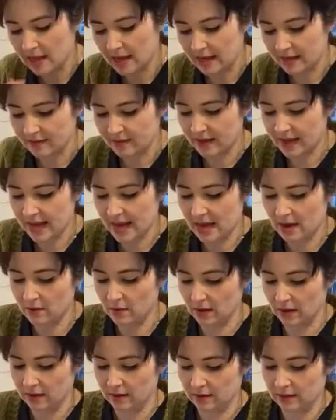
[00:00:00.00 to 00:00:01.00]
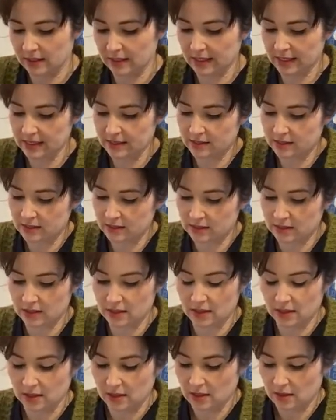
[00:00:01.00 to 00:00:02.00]
in the hour, at least
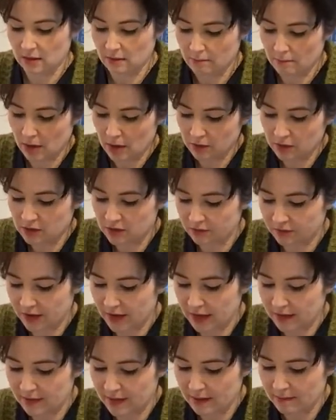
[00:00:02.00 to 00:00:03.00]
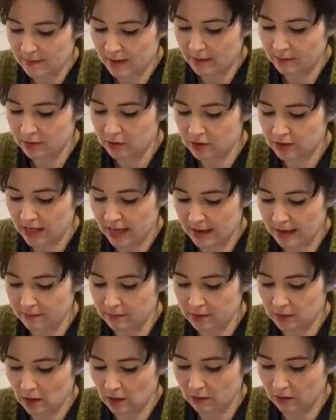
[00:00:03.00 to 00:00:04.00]
most of it, and then maybe just
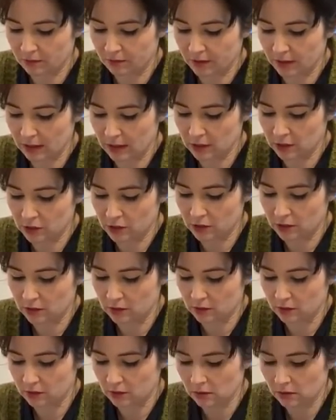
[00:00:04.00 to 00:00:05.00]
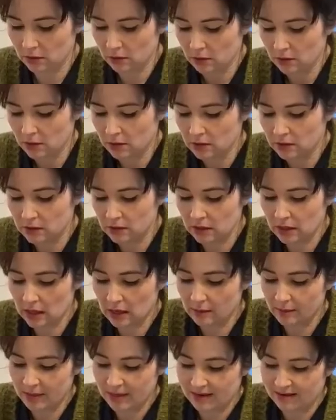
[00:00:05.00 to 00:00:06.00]
hems aren't finished. So
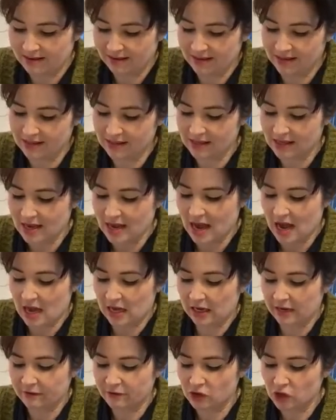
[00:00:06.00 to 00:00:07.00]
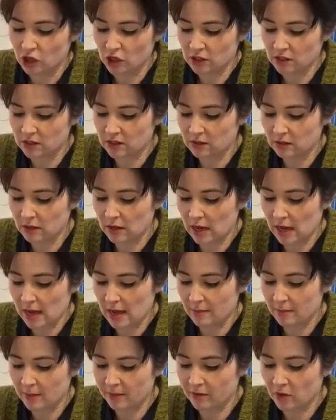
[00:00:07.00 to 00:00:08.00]
that'll be nice. And I've just,
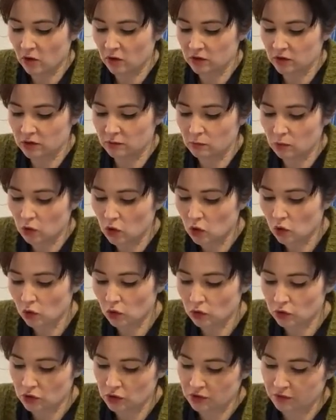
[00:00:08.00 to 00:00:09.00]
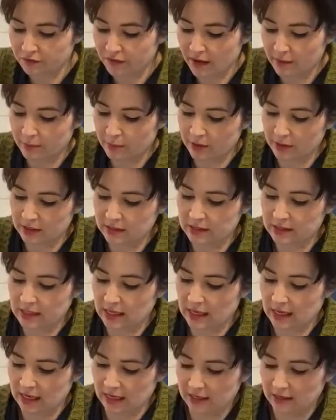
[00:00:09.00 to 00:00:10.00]
um, we've got some gorgeous fabrics
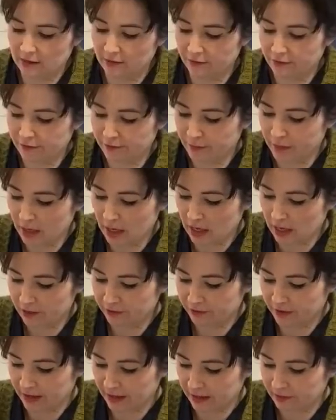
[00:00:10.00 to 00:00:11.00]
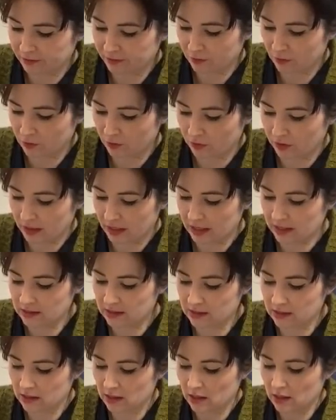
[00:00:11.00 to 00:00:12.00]
in, perfect for
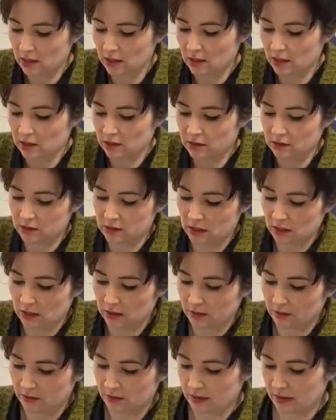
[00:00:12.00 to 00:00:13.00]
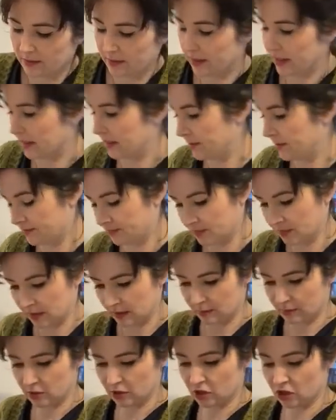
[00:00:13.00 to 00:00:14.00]
this. So there we go. Let
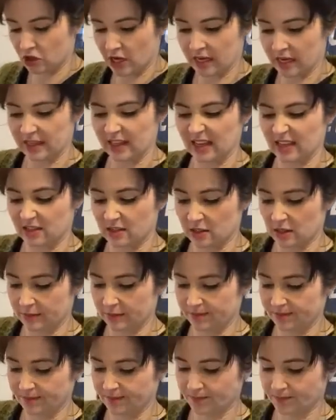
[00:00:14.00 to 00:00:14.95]
me just check that's done.